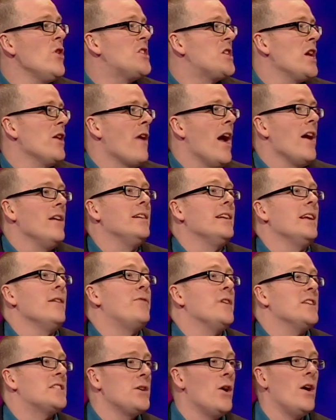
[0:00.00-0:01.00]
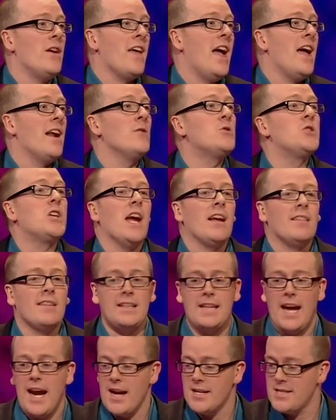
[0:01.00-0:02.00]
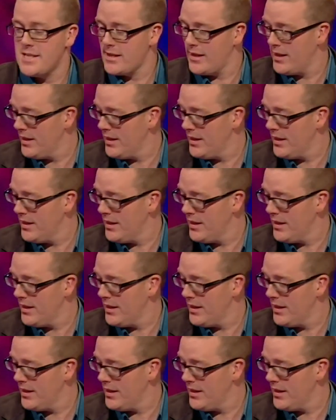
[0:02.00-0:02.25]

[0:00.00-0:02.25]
root around, and if it's not there, I'll check the desk.